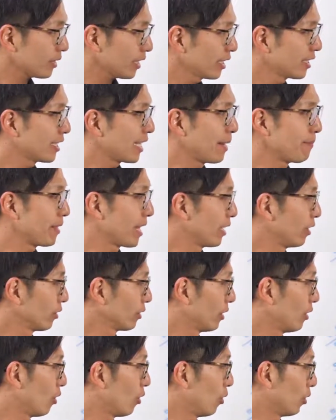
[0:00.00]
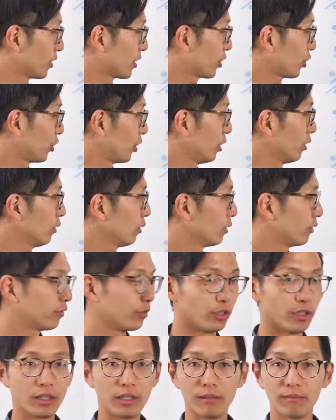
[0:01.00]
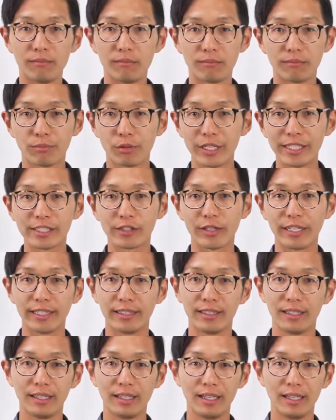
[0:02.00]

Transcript: Same thing holds true for pre-screen.